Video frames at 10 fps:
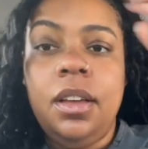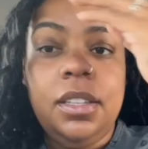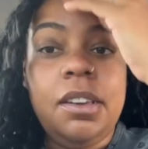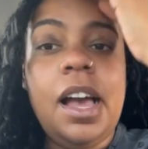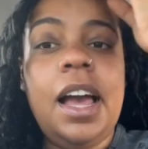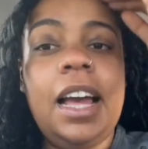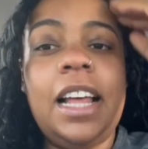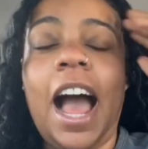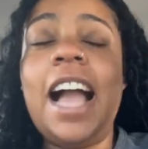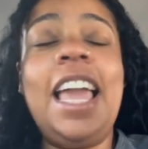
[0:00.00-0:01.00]
You guys,
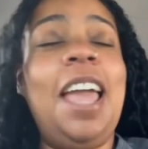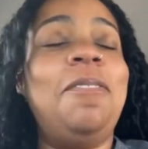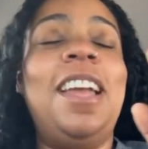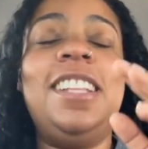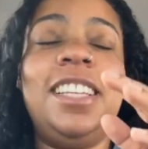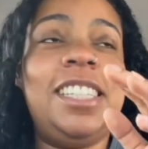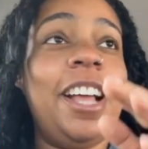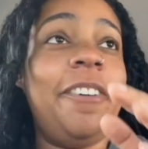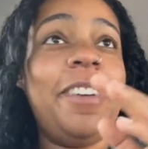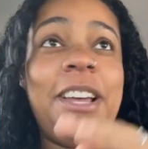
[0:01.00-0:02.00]
I can't make this
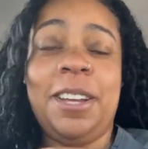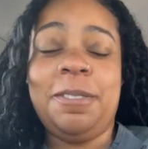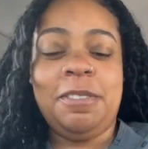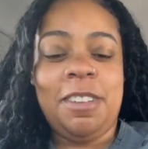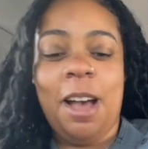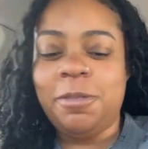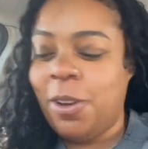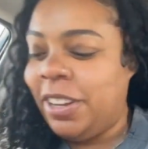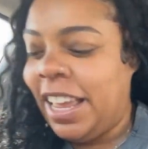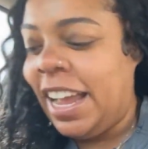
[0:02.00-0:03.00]
stuff up. I'm so
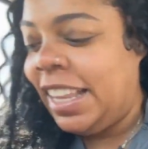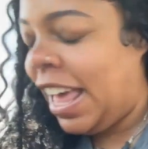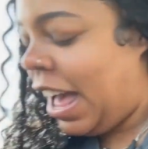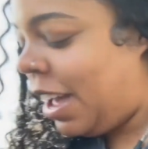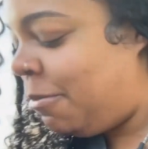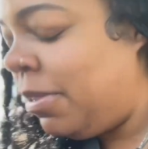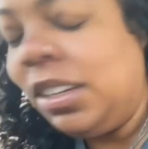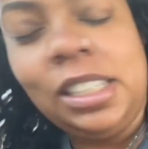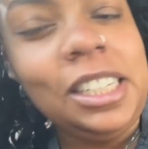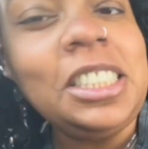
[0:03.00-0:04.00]
glad that I'm
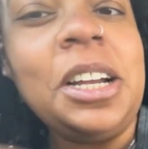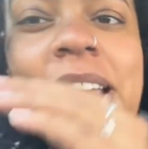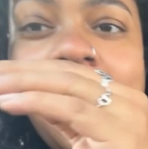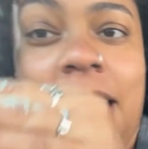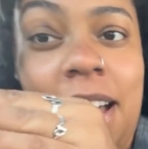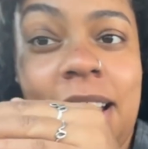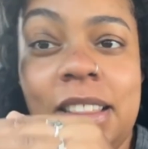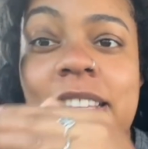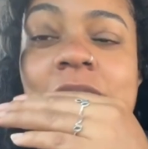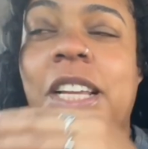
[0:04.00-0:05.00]
going to show y'all all
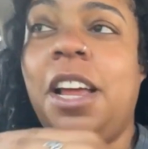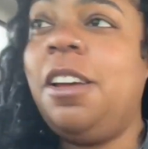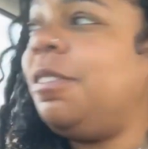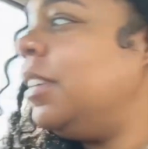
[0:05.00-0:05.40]
this stuff.